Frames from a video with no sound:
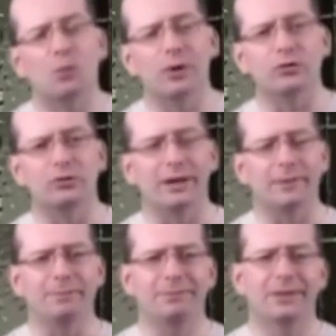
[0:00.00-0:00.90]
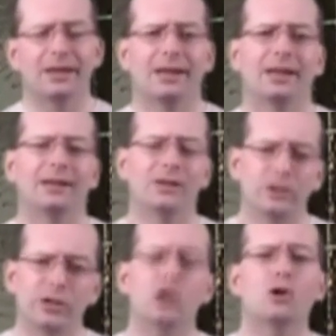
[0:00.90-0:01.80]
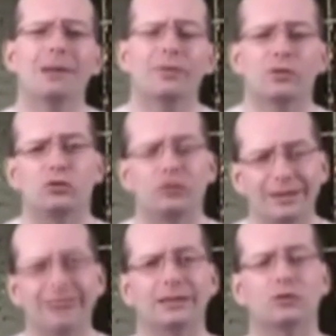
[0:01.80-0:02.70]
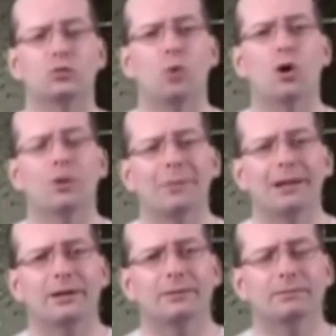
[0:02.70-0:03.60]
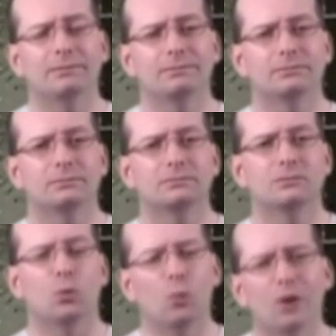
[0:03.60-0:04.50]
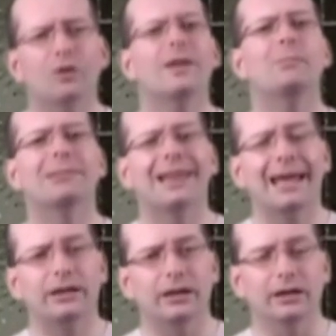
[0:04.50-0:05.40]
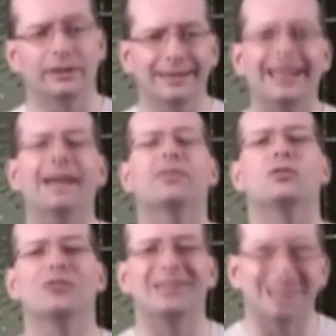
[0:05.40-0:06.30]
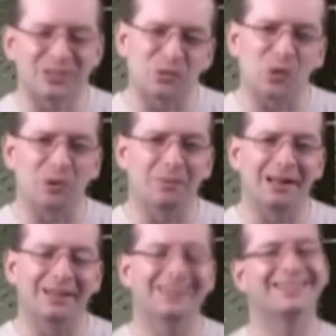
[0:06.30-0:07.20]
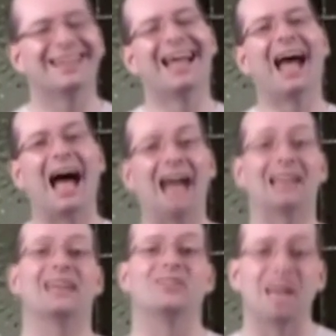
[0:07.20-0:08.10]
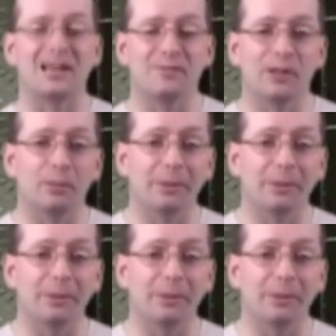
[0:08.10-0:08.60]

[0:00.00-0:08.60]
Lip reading: once said, "Did you hear about the seedless watermelon?" What are they planting to get the seedless watermelon? I like Steinfeld,